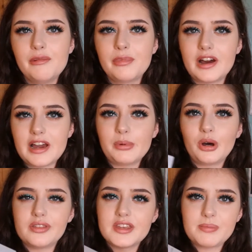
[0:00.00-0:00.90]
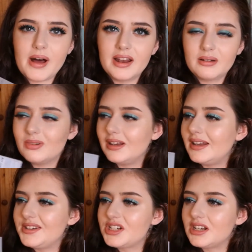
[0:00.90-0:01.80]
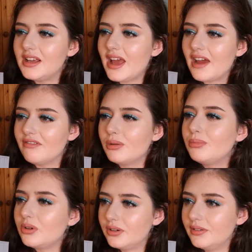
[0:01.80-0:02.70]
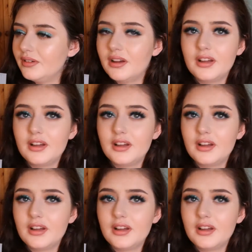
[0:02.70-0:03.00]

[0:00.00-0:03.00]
But I bought this palette when literally everyone